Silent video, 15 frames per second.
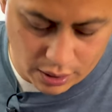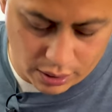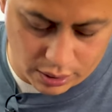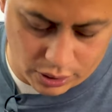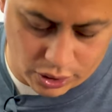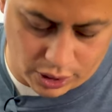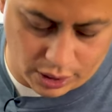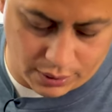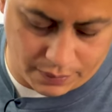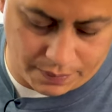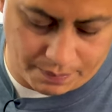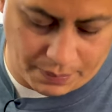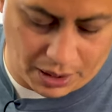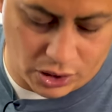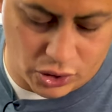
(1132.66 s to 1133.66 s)
Gonna check,
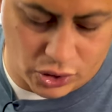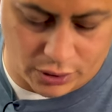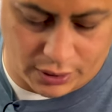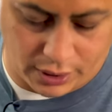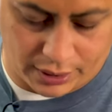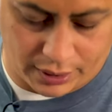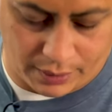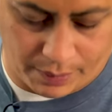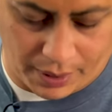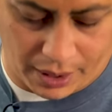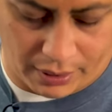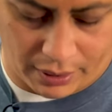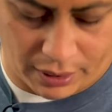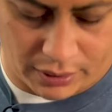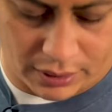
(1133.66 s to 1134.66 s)
make sure that the
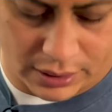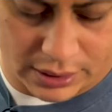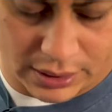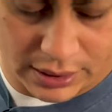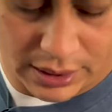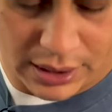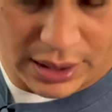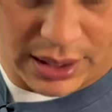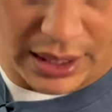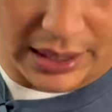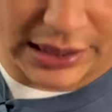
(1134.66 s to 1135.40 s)
bearing looks and